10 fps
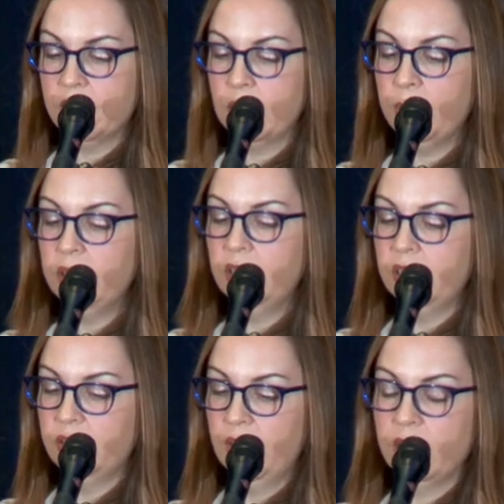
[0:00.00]
a
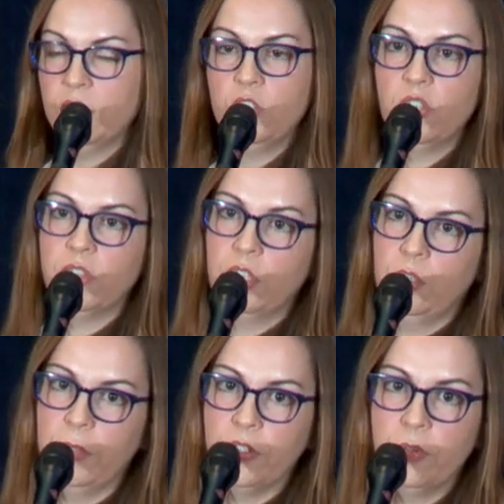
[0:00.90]
stability advantage over
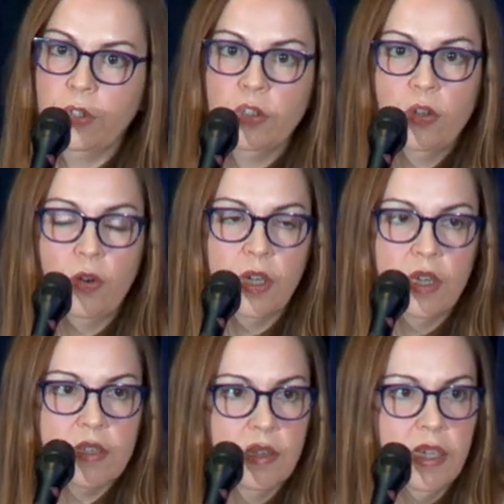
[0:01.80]
humans who are
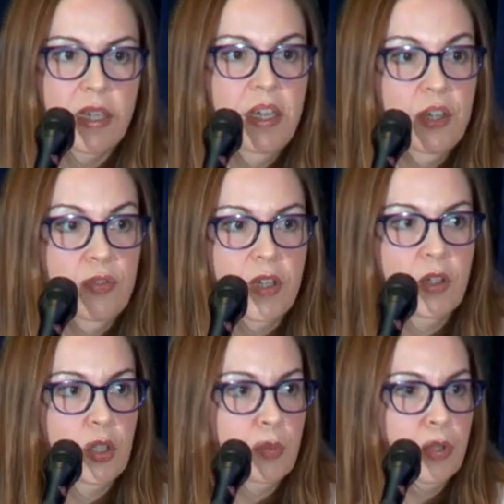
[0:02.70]
notoriously
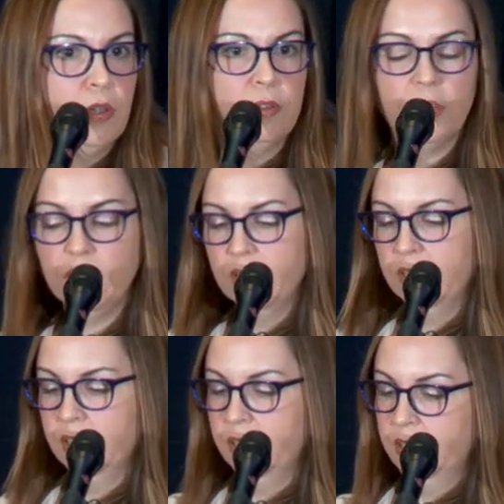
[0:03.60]
failure prone,
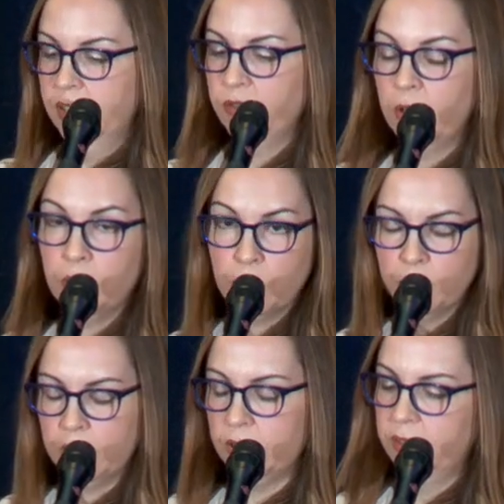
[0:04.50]

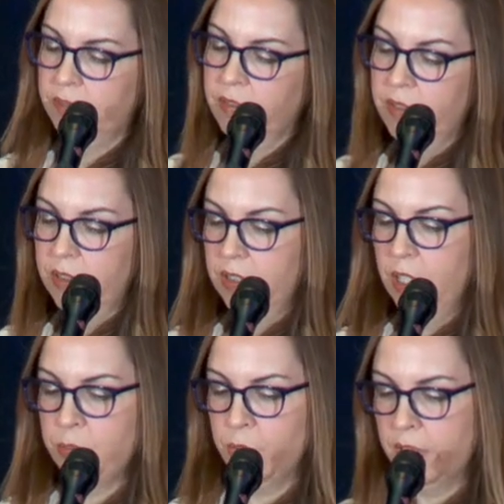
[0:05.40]
vulnerable,
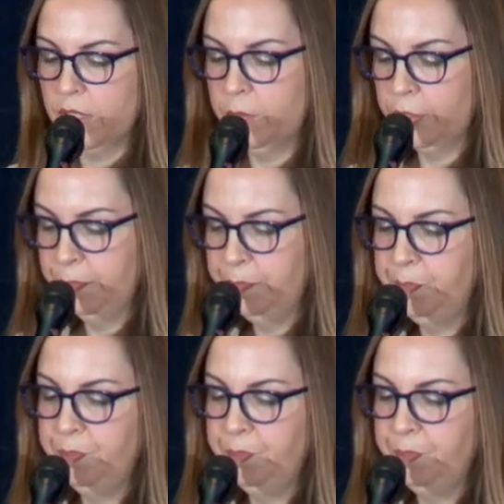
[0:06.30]
unpredictable.